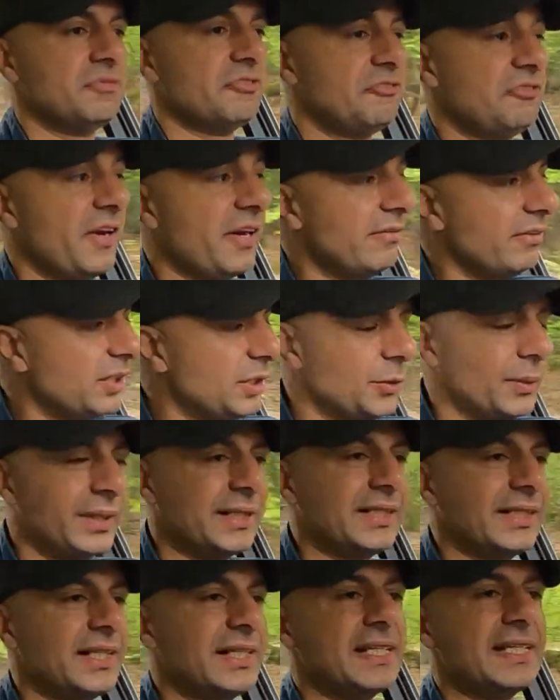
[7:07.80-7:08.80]
very
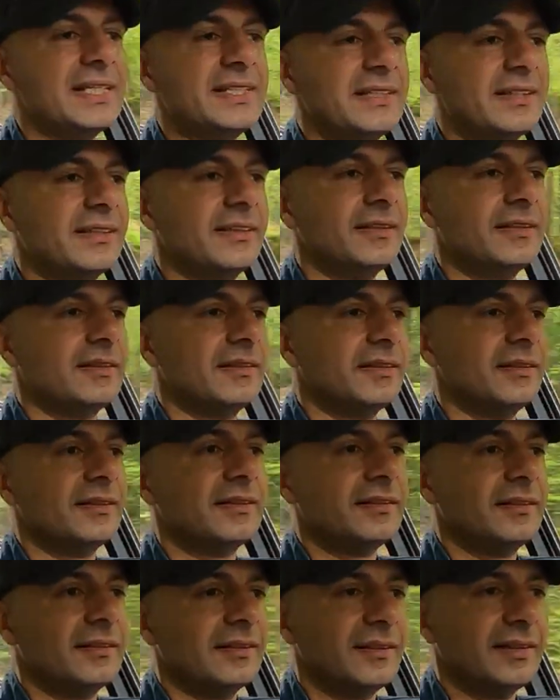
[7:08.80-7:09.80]
quickly.
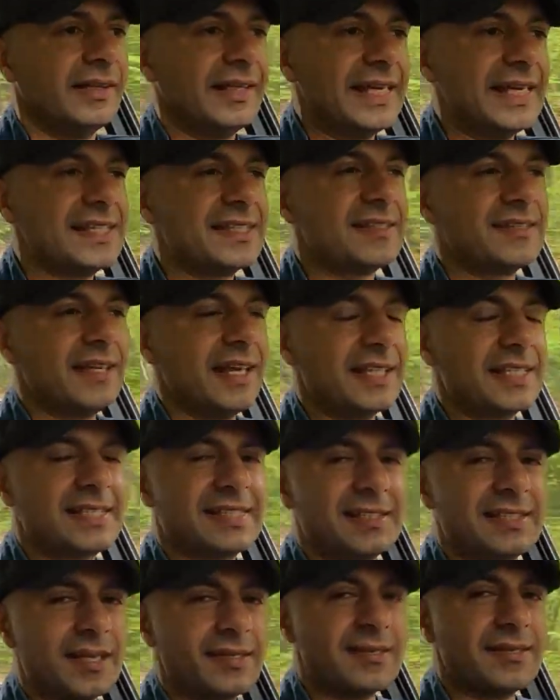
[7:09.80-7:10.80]
It
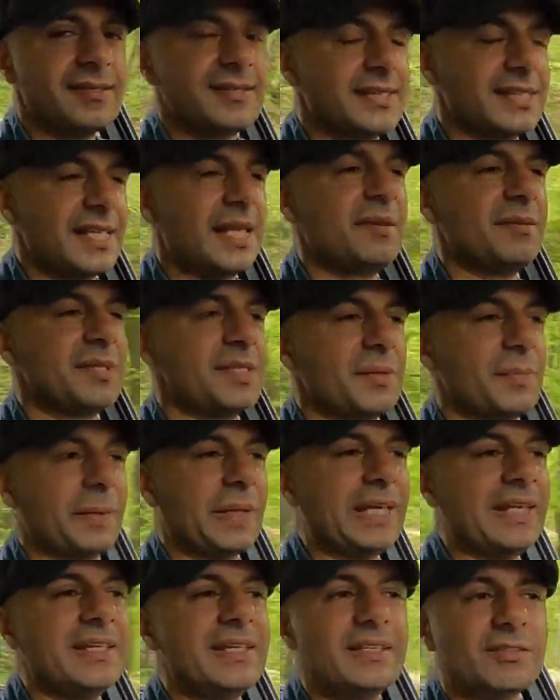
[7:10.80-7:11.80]
doesn't seem to
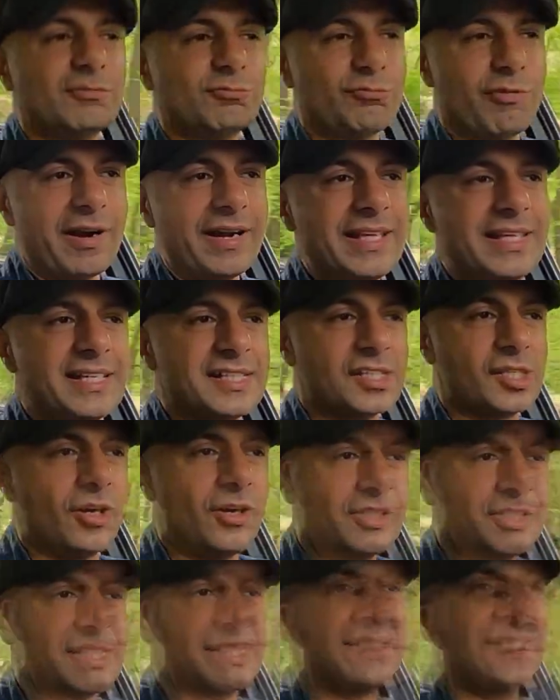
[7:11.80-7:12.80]
be running as
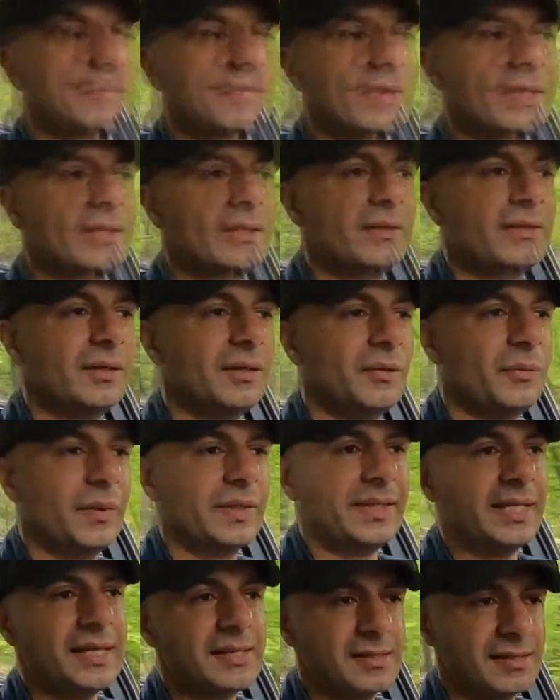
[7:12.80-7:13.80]
hot as it did
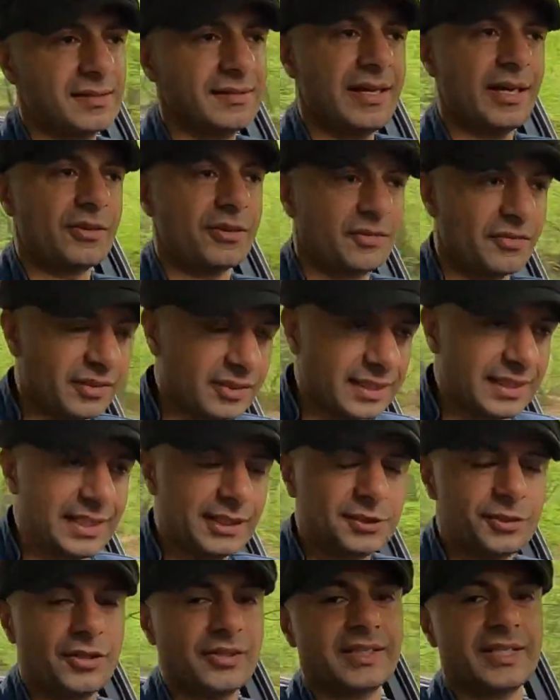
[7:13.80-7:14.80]
with this, now that I've got the
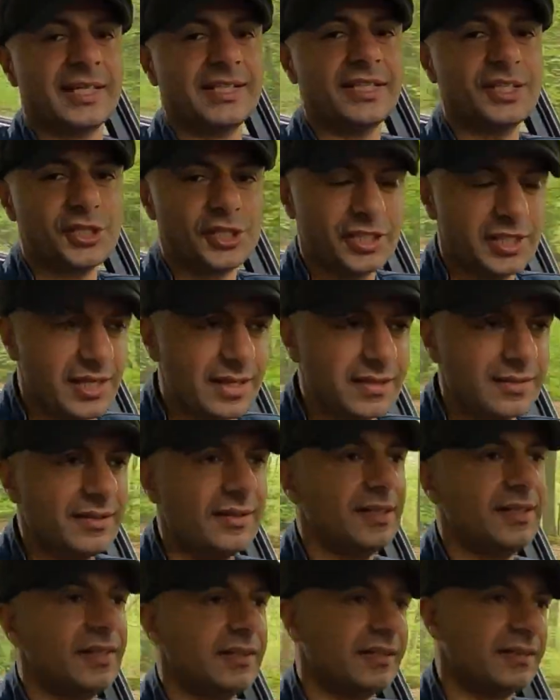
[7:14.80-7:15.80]
electronic ignition in,
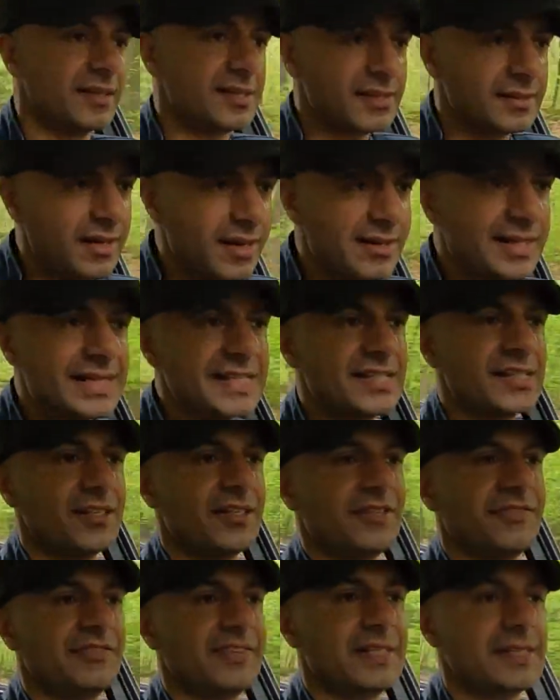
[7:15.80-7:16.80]
the sliding
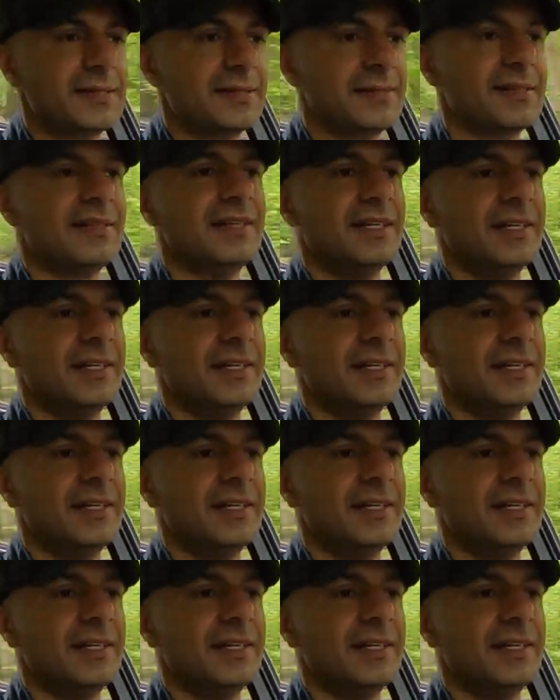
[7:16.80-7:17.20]
surface.